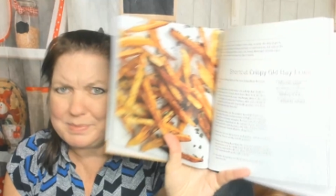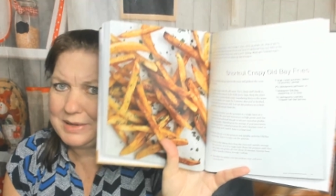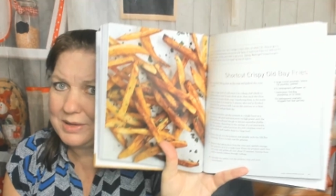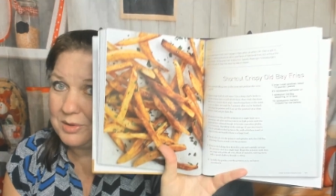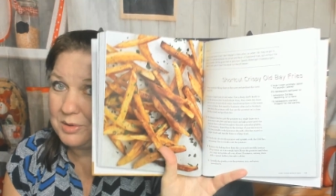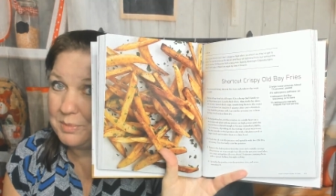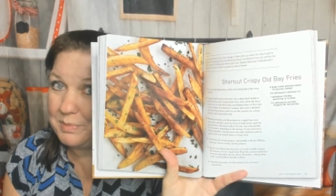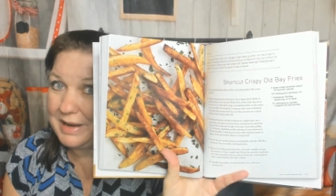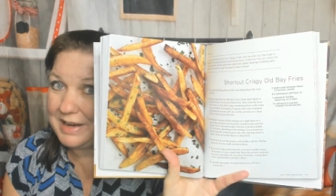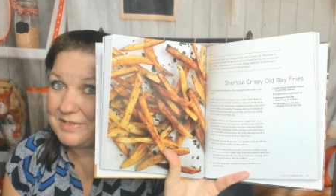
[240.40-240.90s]

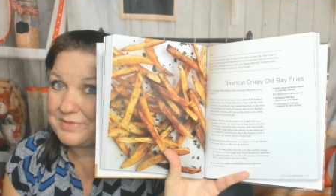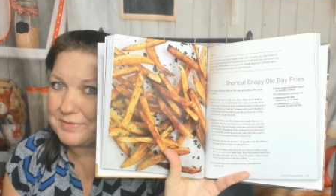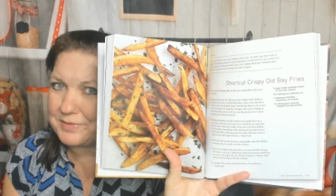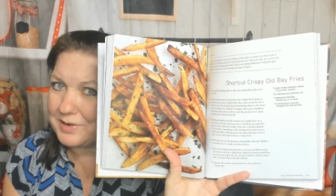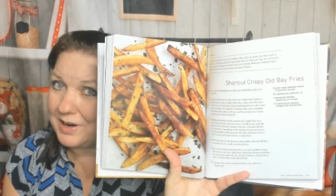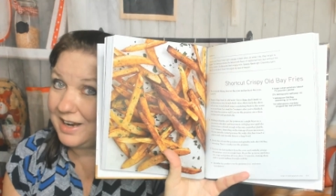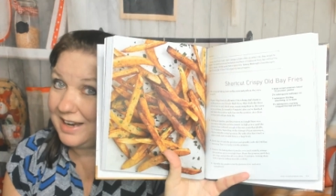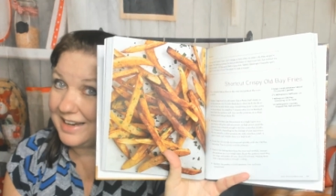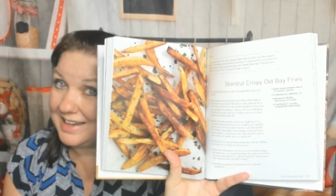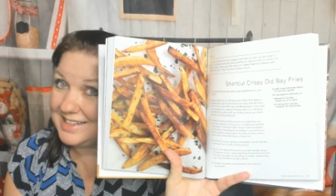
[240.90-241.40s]
Old Bay
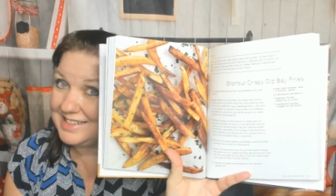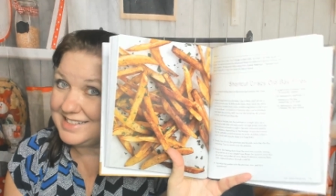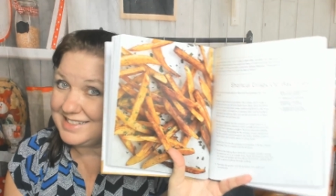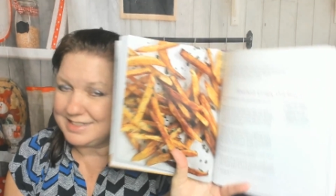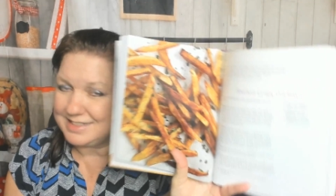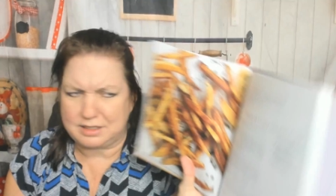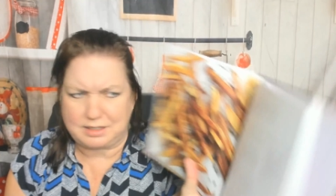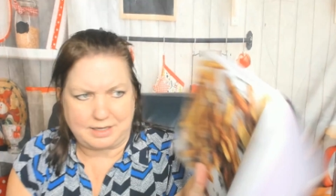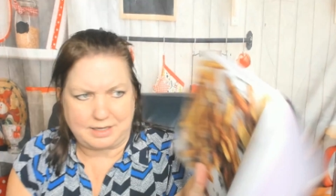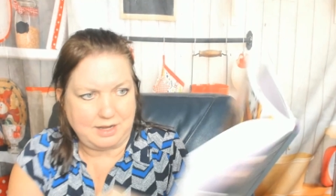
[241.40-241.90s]
fries.
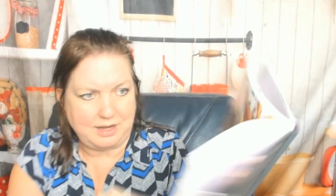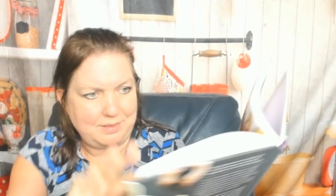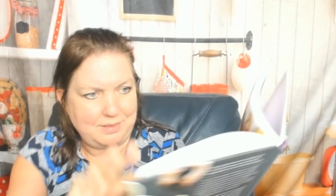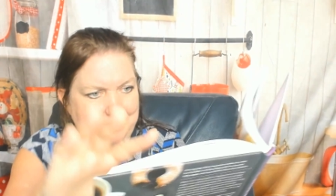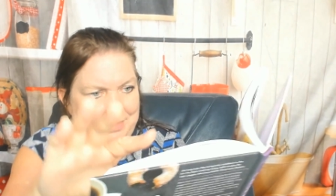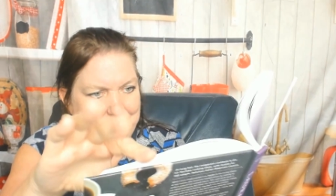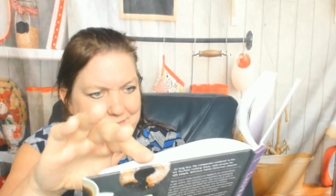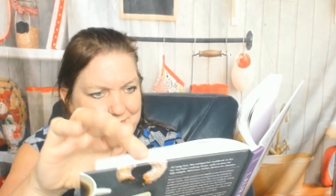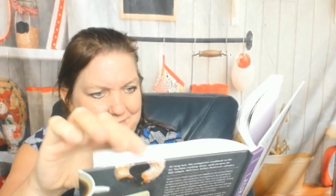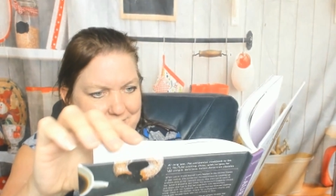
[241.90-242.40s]
Yum.
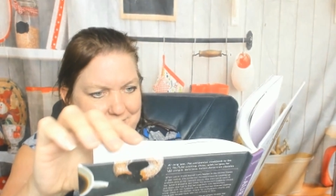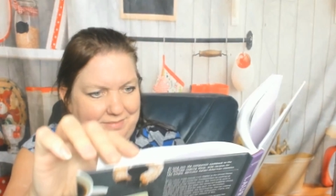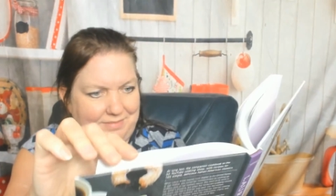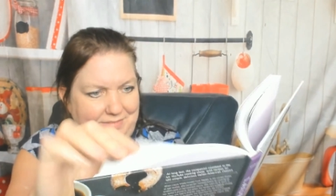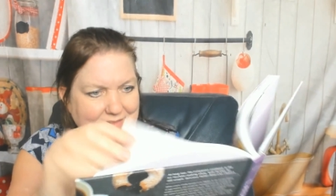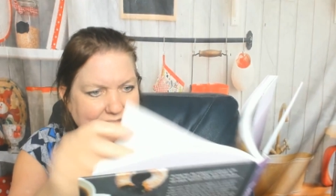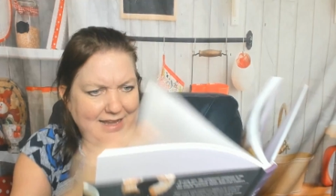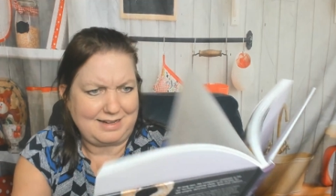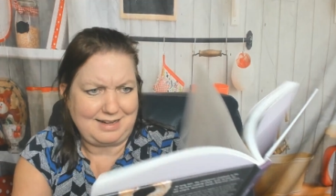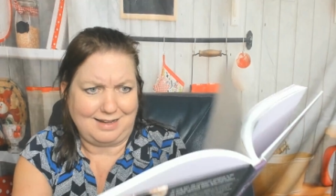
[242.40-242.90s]

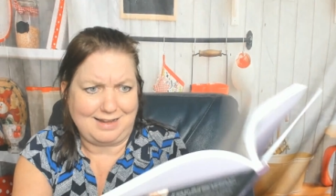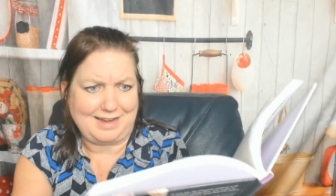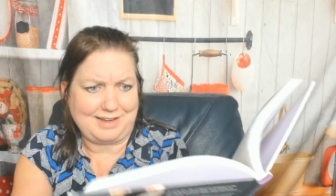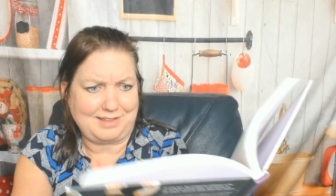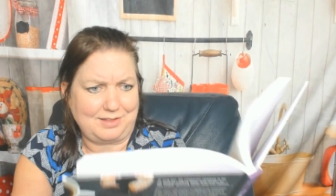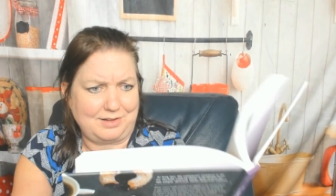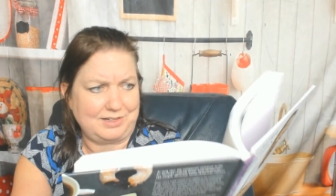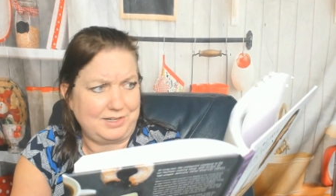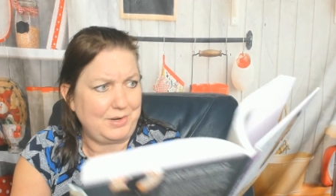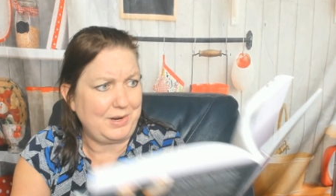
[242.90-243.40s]
And I like
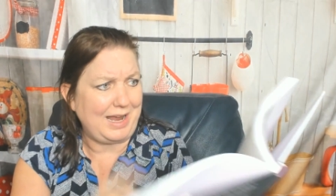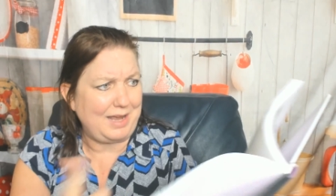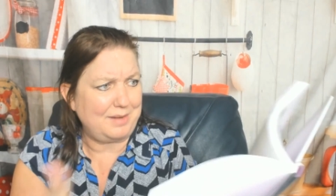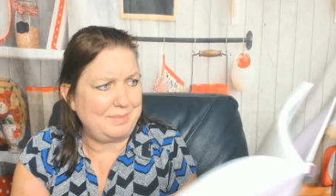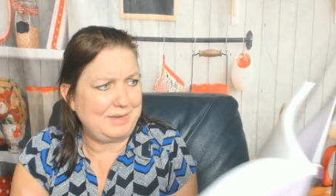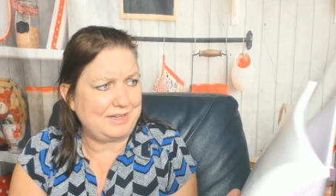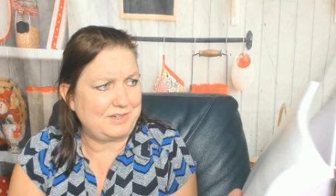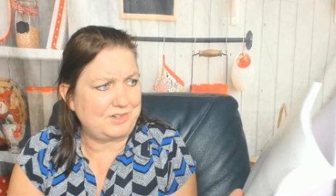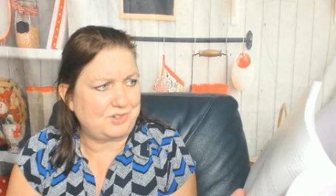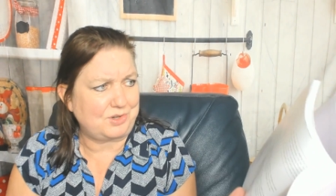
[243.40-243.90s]
that you had
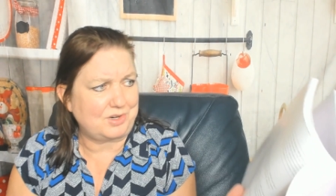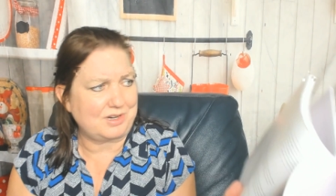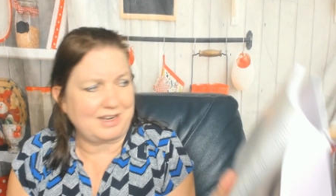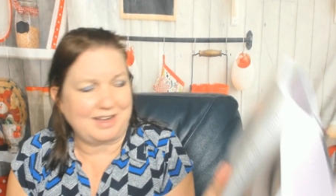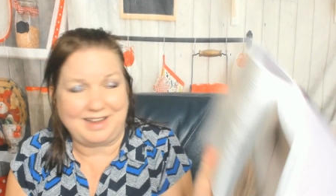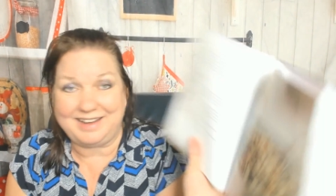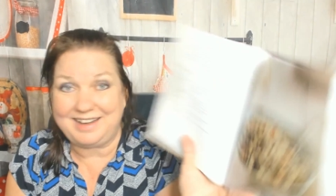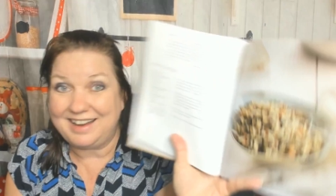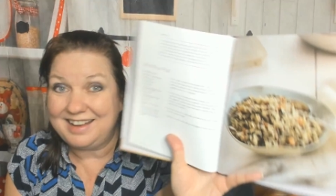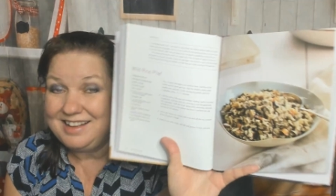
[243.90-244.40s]
me at
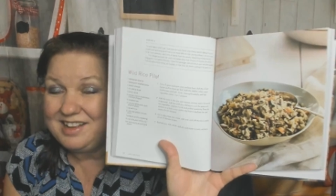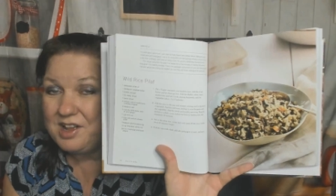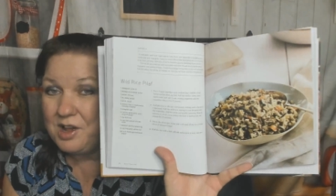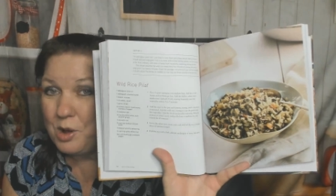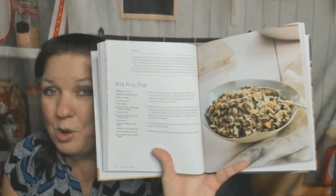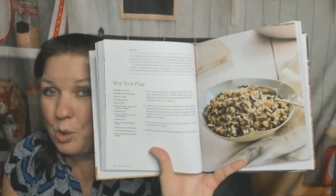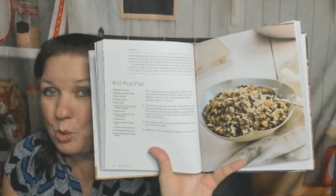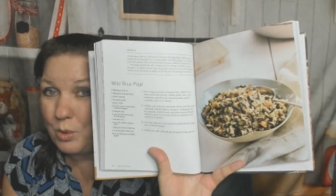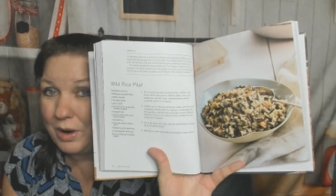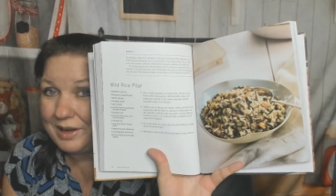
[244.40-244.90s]
shortcut.
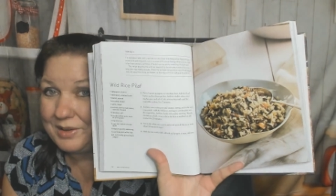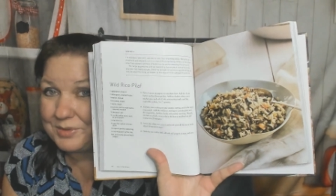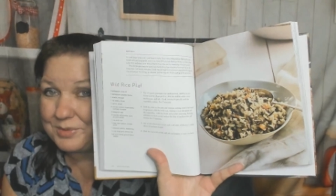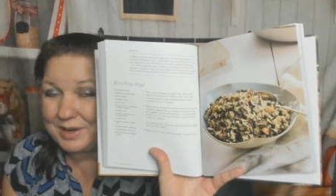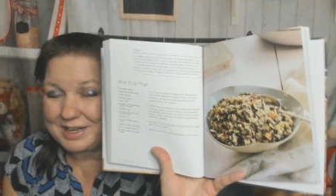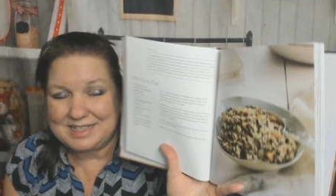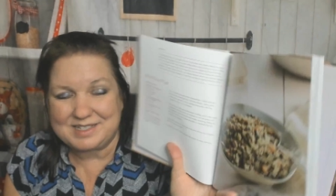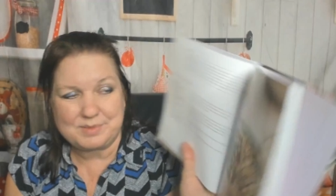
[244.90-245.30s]
Wild rice